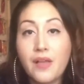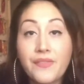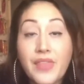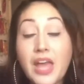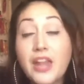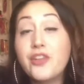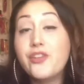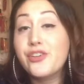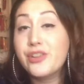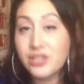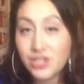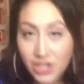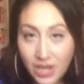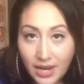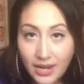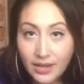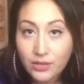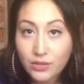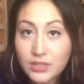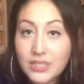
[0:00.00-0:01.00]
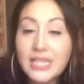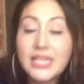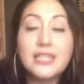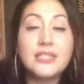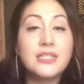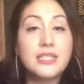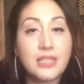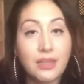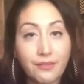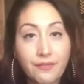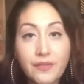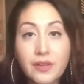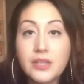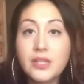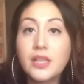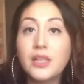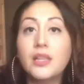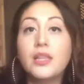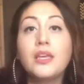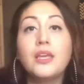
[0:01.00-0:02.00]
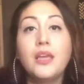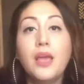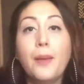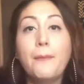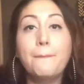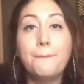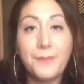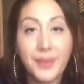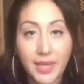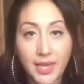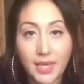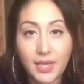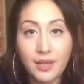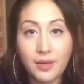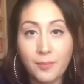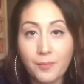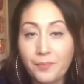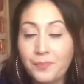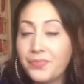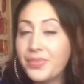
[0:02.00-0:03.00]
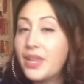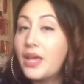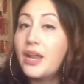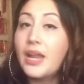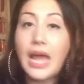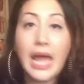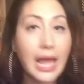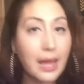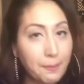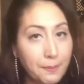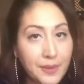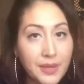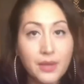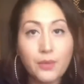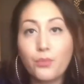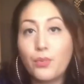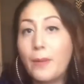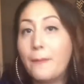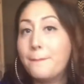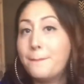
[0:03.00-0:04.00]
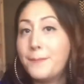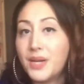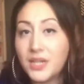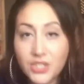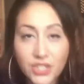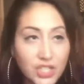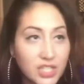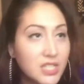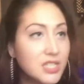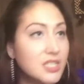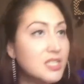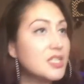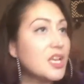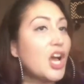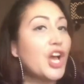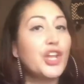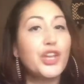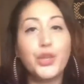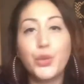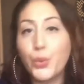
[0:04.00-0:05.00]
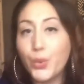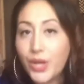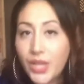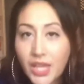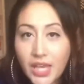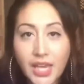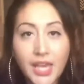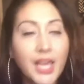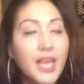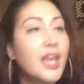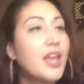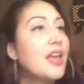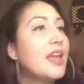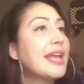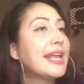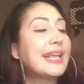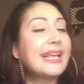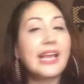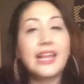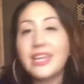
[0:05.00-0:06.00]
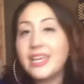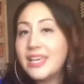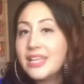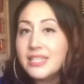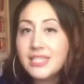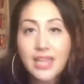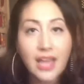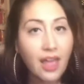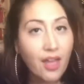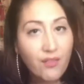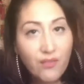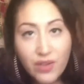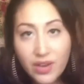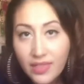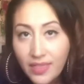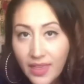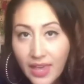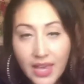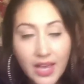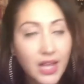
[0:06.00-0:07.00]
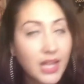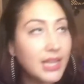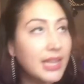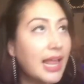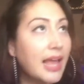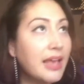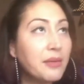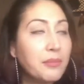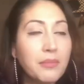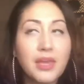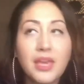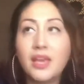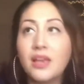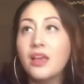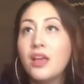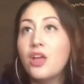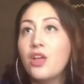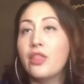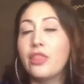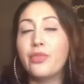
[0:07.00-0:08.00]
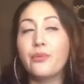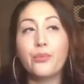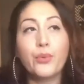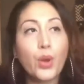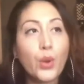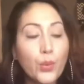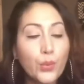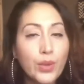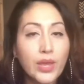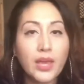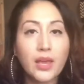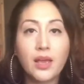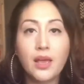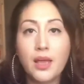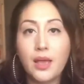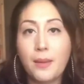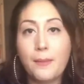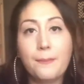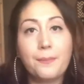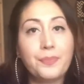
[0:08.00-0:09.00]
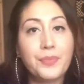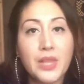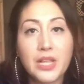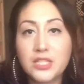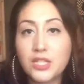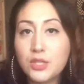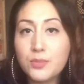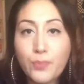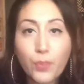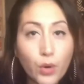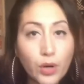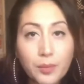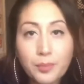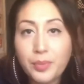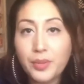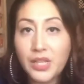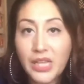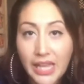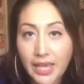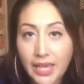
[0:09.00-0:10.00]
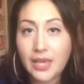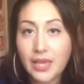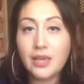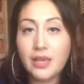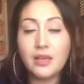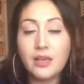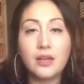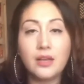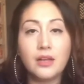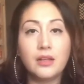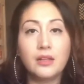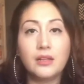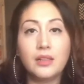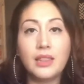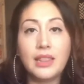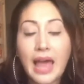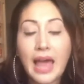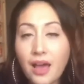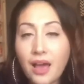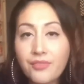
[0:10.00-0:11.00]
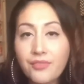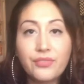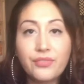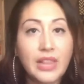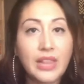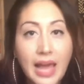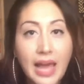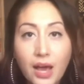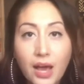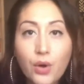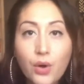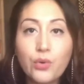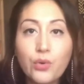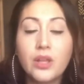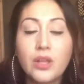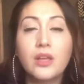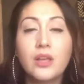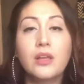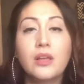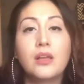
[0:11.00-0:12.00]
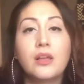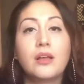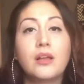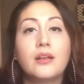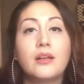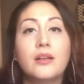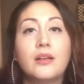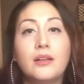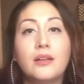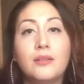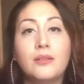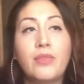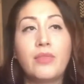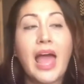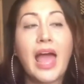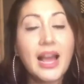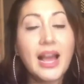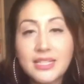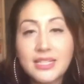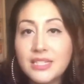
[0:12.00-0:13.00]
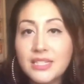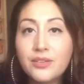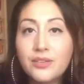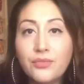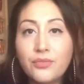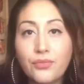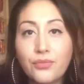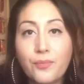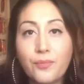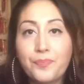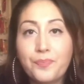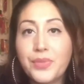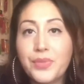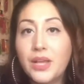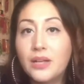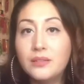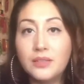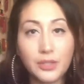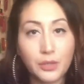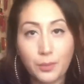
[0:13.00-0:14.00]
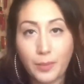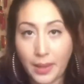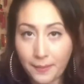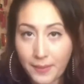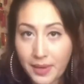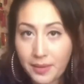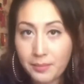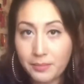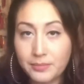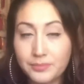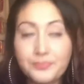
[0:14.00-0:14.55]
that your child can definitely be that happy, rambunctious, annoying, getting into everything, climbing, throwing, sport playing, laugh loud, active little baby.